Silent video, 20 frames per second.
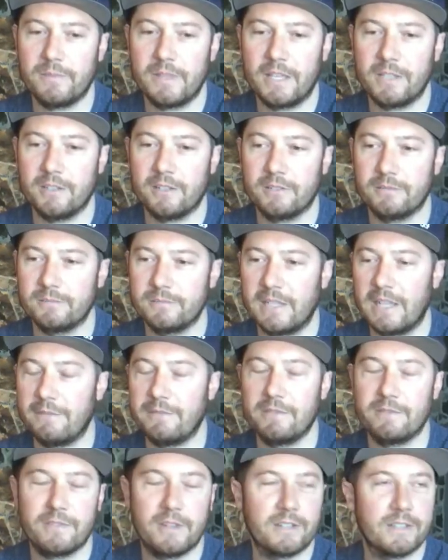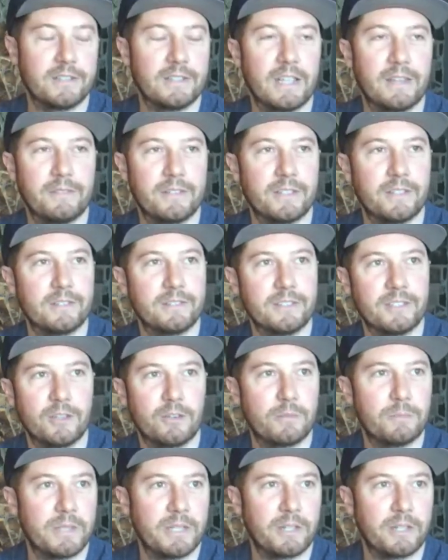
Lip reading: that you're having fun and having a